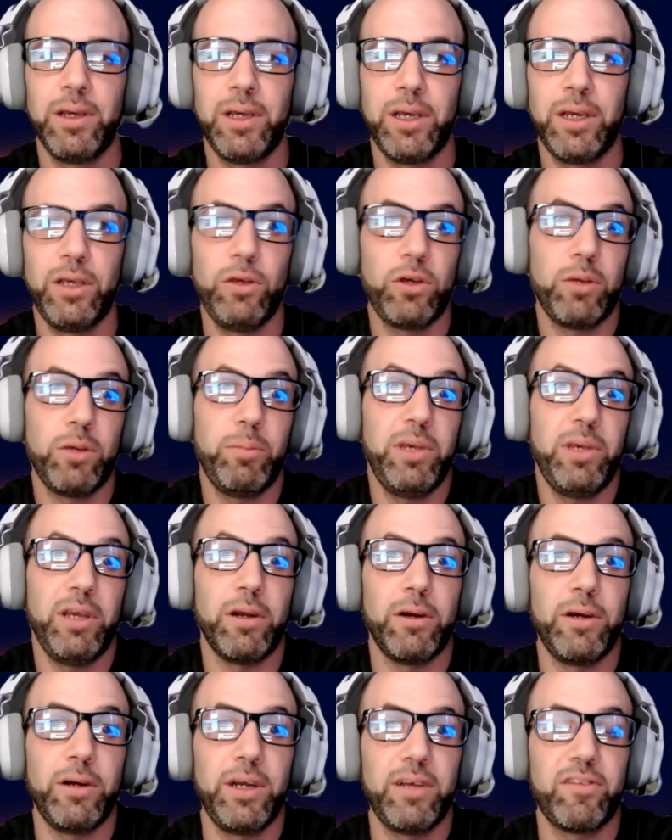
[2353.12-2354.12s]
you could be
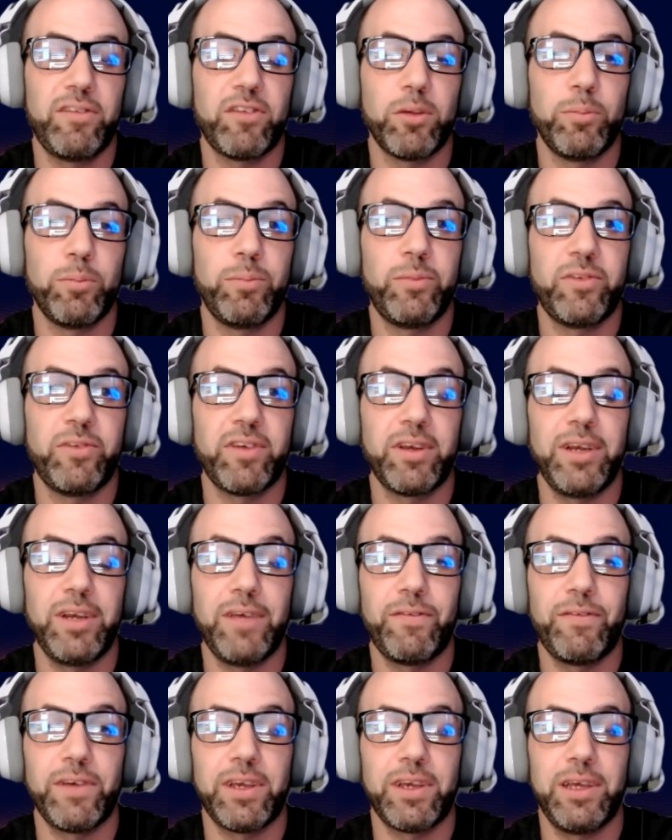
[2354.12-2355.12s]
earning some
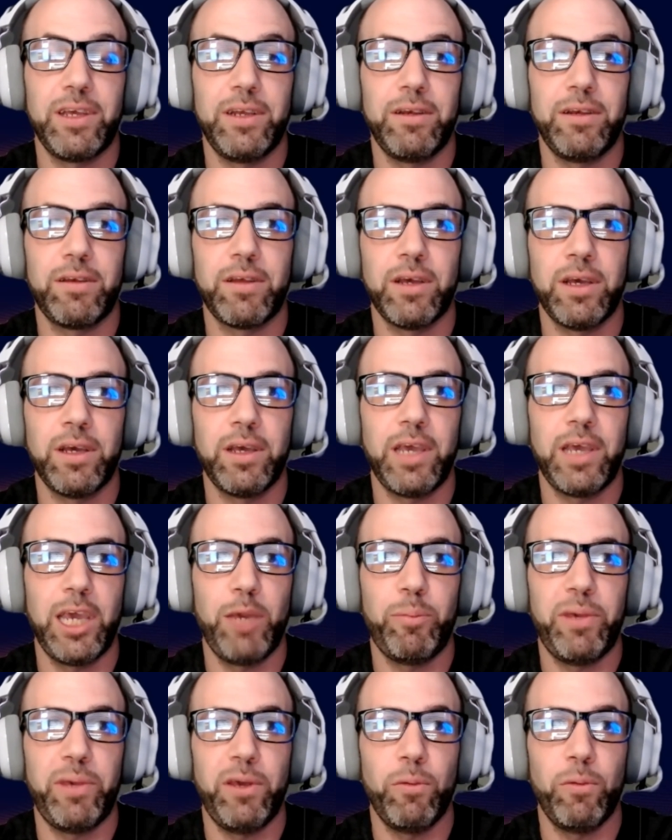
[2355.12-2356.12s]
significant
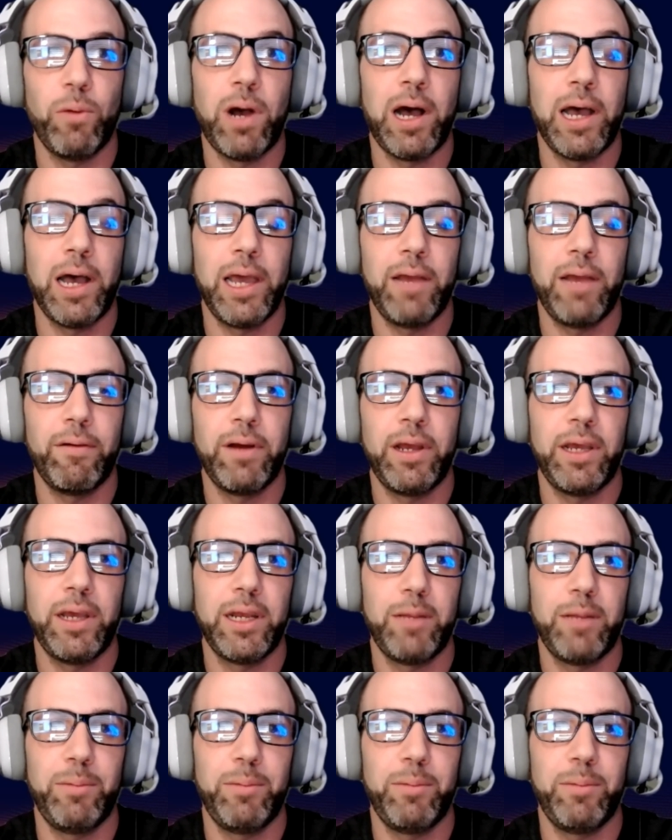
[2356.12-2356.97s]
APY, right?